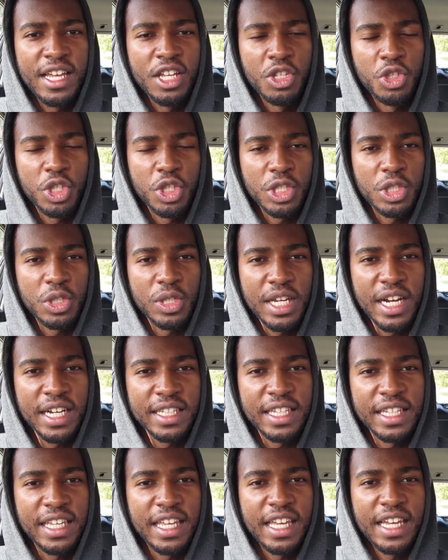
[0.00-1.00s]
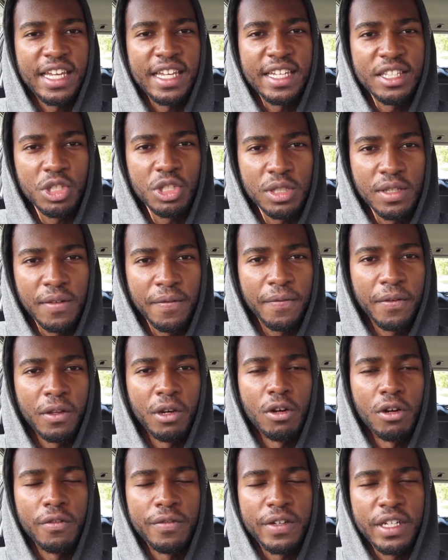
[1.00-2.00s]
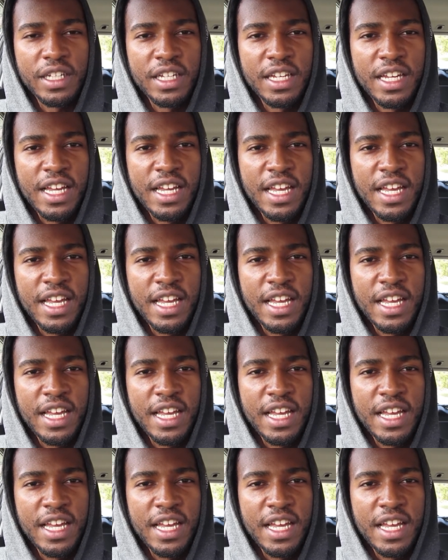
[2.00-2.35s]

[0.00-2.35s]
just to kind of get into the flow of it.